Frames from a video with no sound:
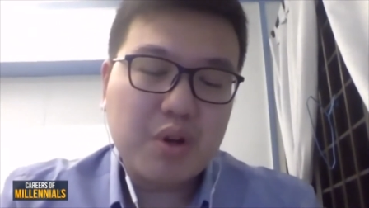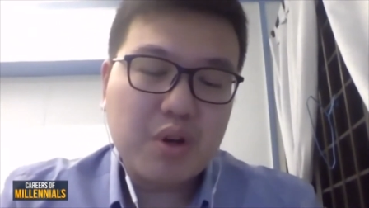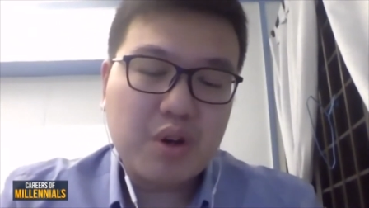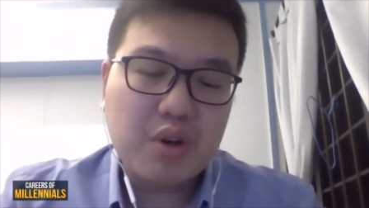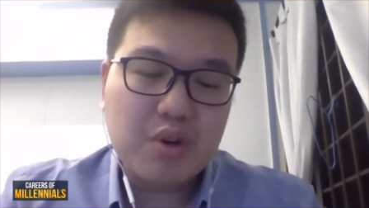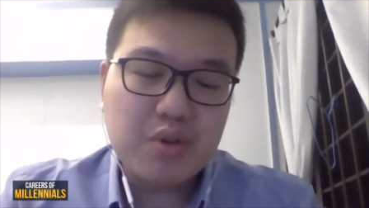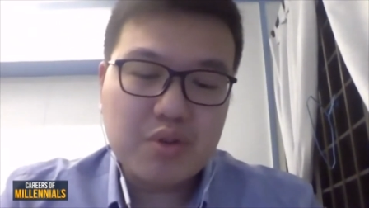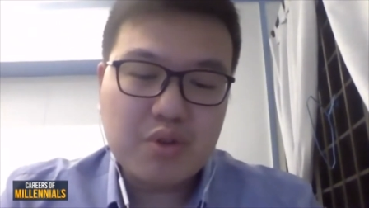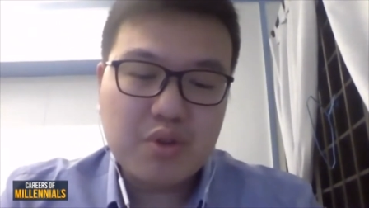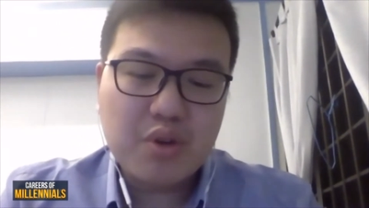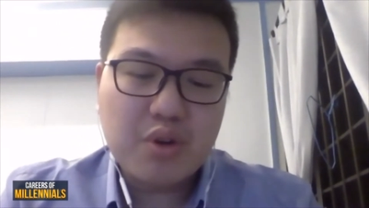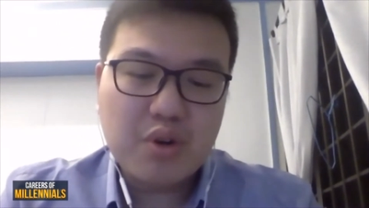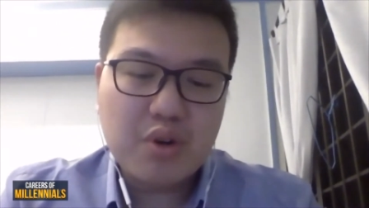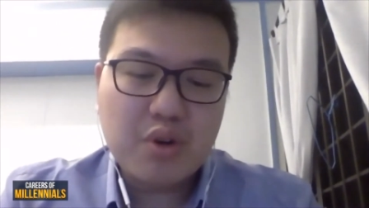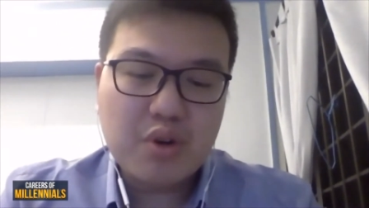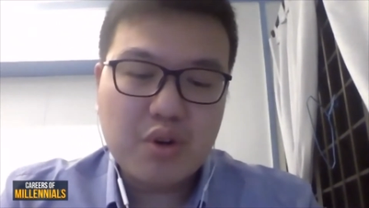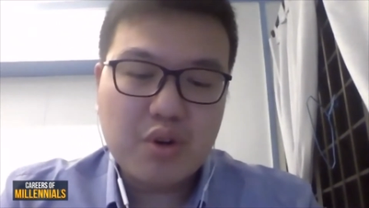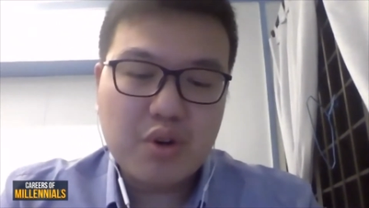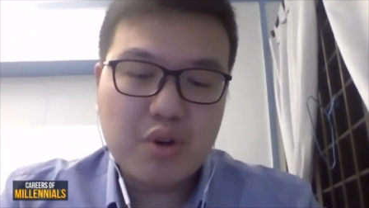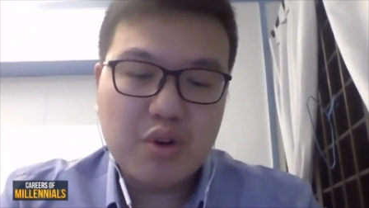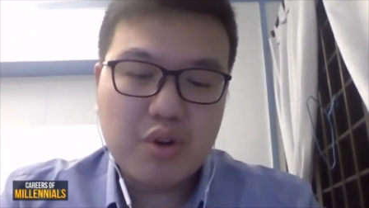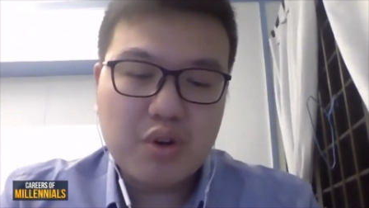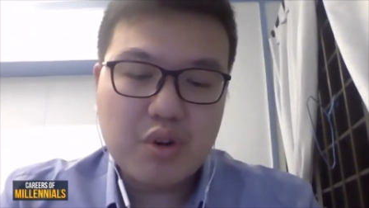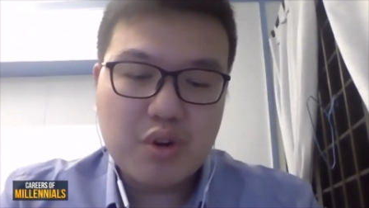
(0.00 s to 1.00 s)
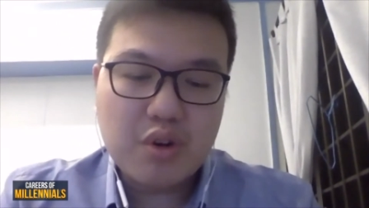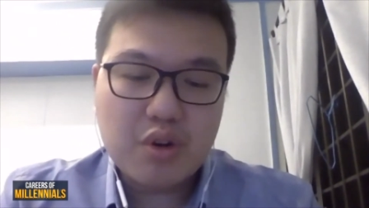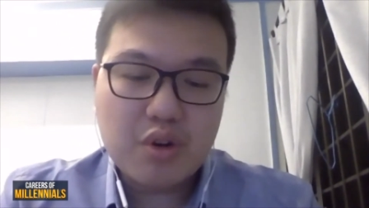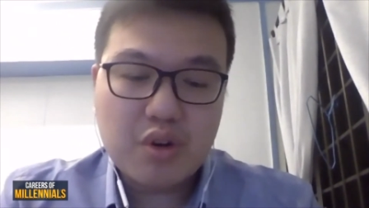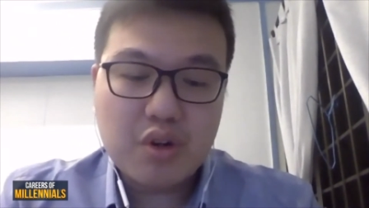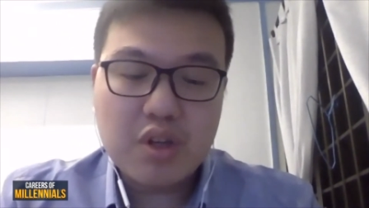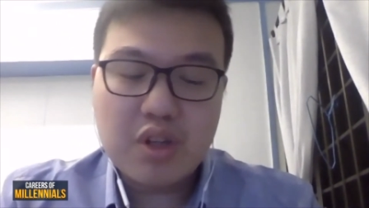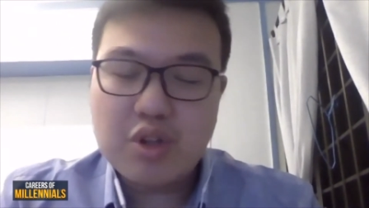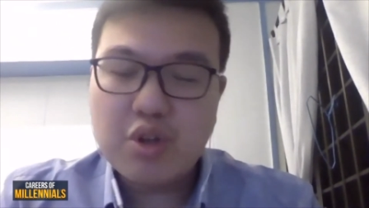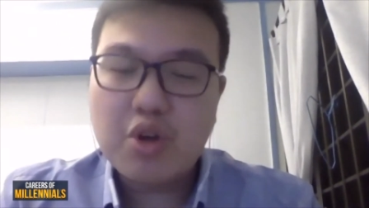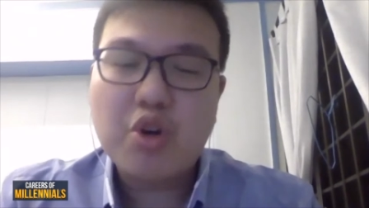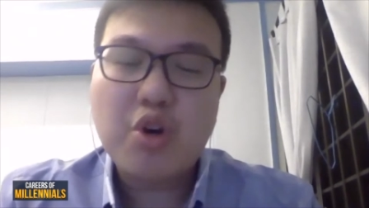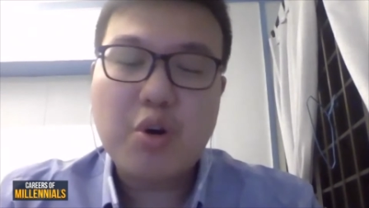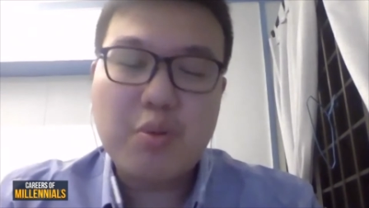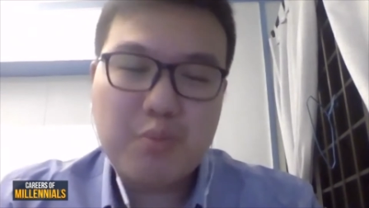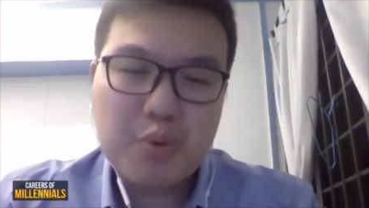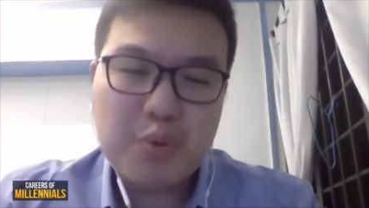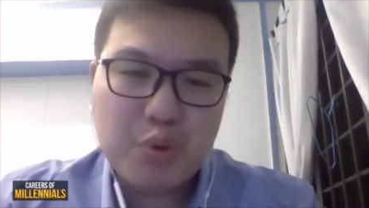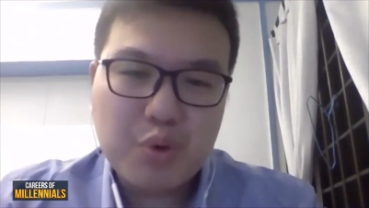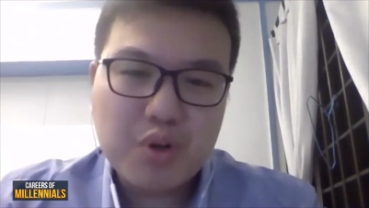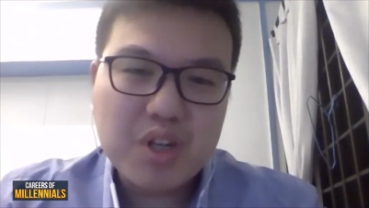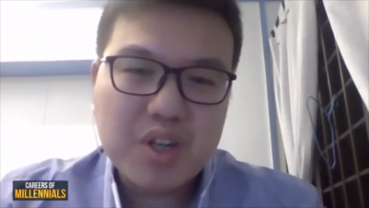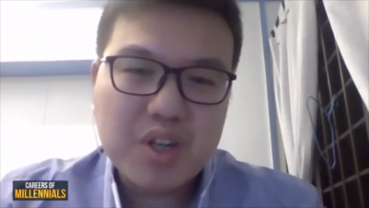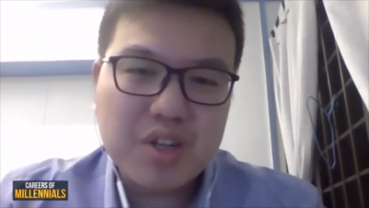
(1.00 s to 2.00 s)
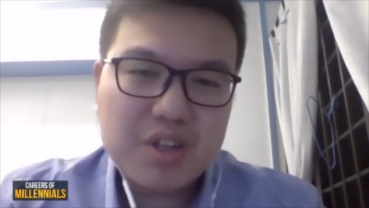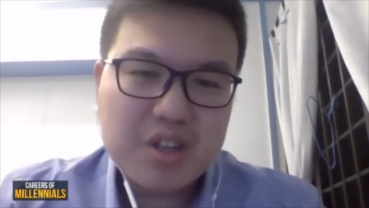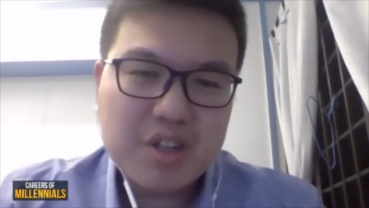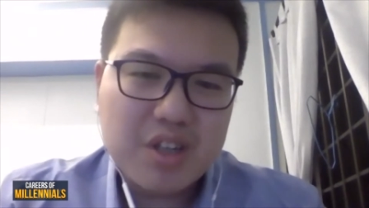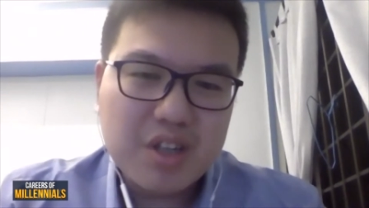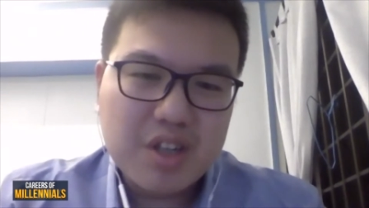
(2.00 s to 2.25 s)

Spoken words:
on your in your computer,